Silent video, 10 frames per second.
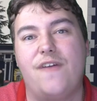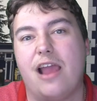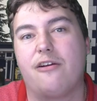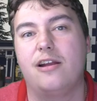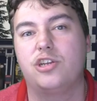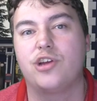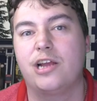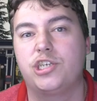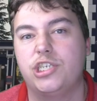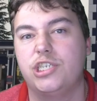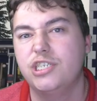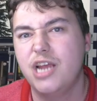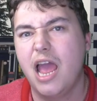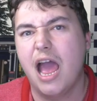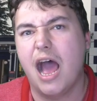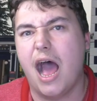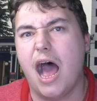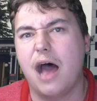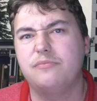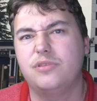fairground attraction.
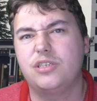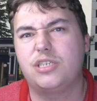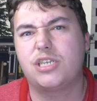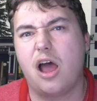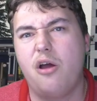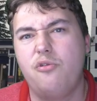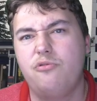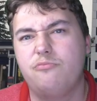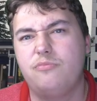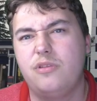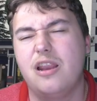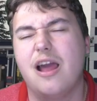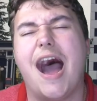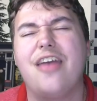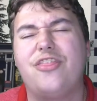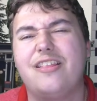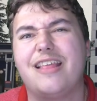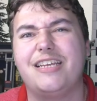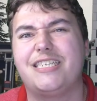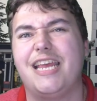So, you know, I
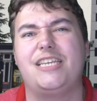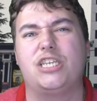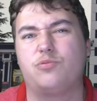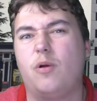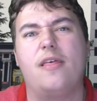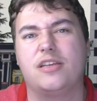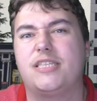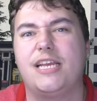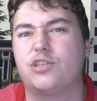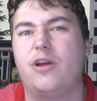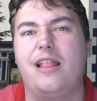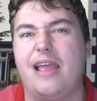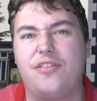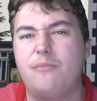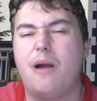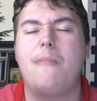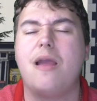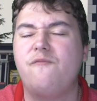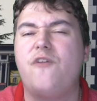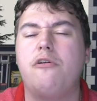think it's just one of those things, really. I think my
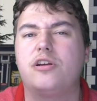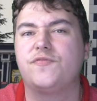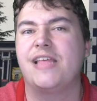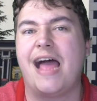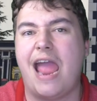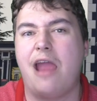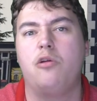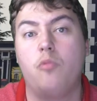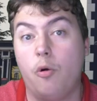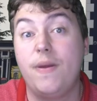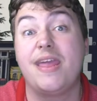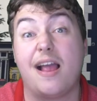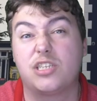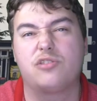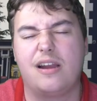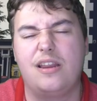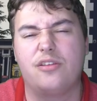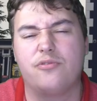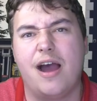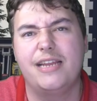main focus for that area will be Gangsta Granny
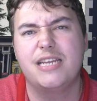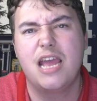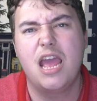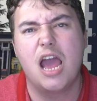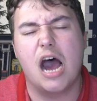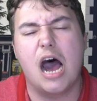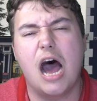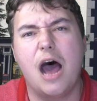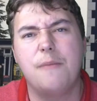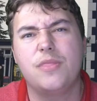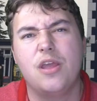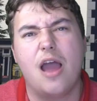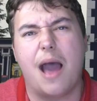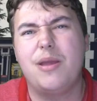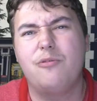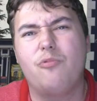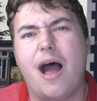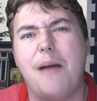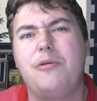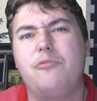of the Ride.
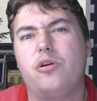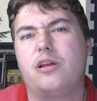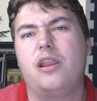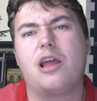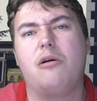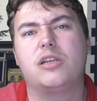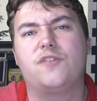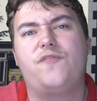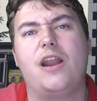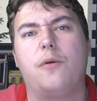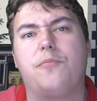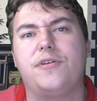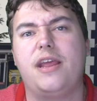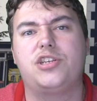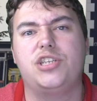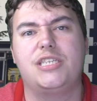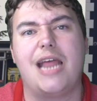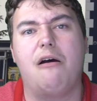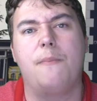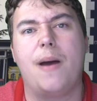We're going to go on to final predictions
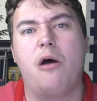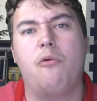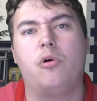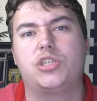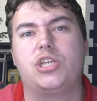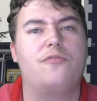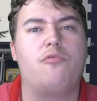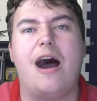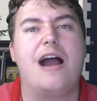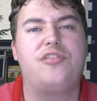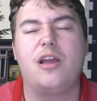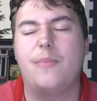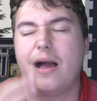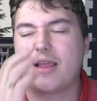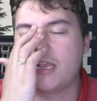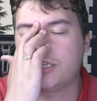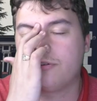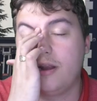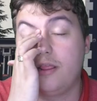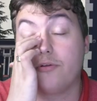now about what I think about
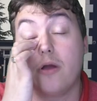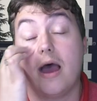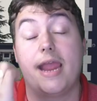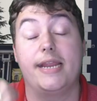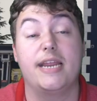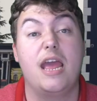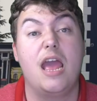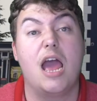Gangsta Granny of the Ride.